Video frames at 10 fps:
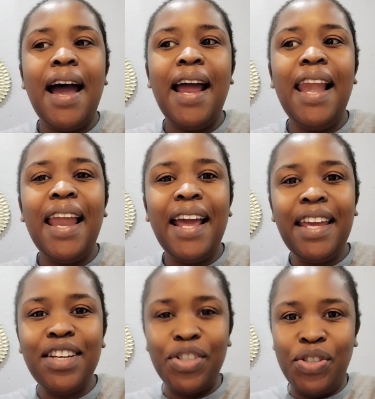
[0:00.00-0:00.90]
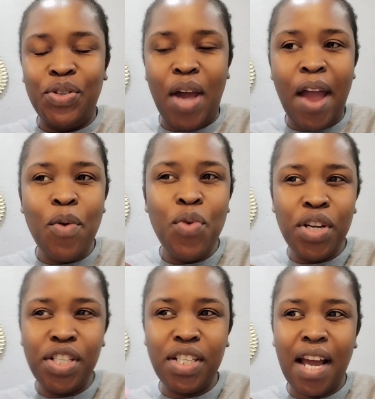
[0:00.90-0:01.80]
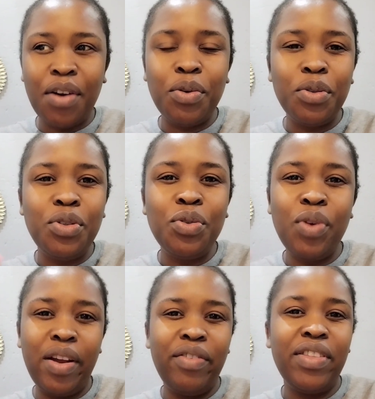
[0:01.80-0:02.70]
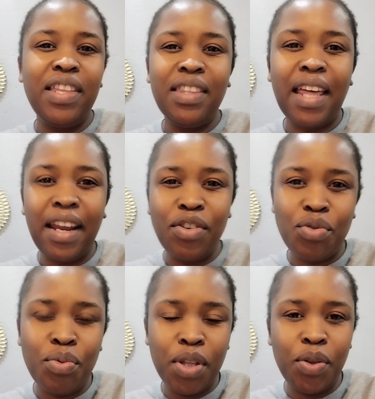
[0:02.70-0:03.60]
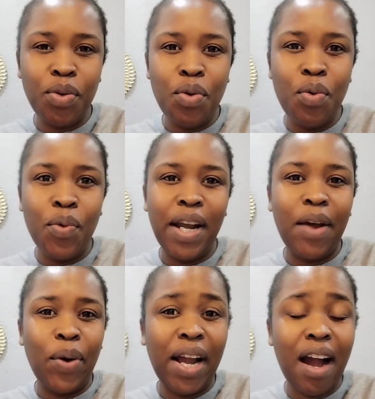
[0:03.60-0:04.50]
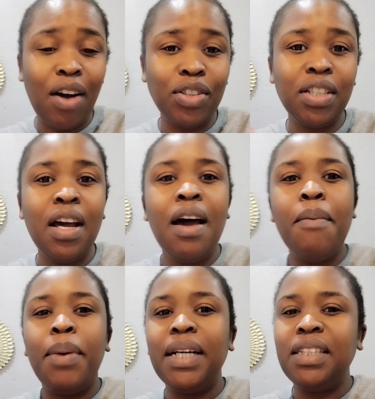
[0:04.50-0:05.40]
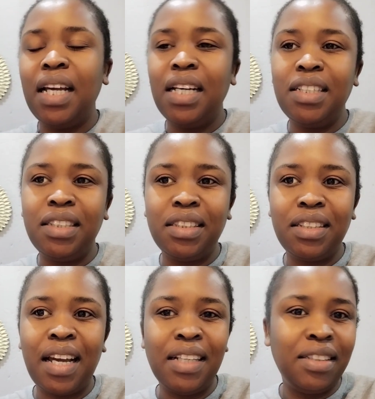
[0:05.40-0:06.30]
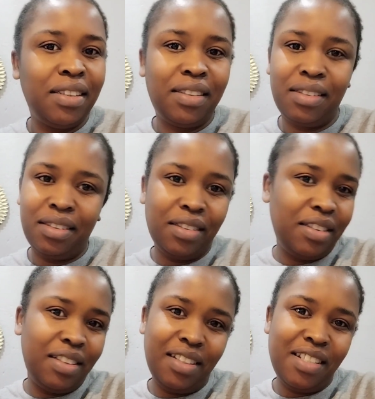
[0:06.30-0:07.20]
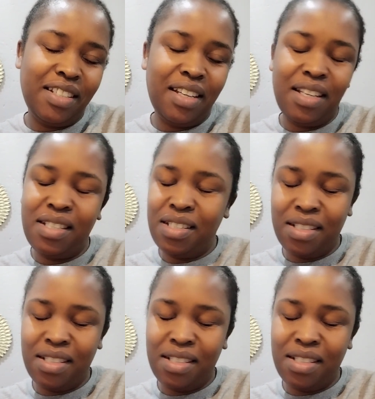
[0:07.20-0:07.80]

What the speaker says: I wish I could do everything that I do with you when I work out, but guys, it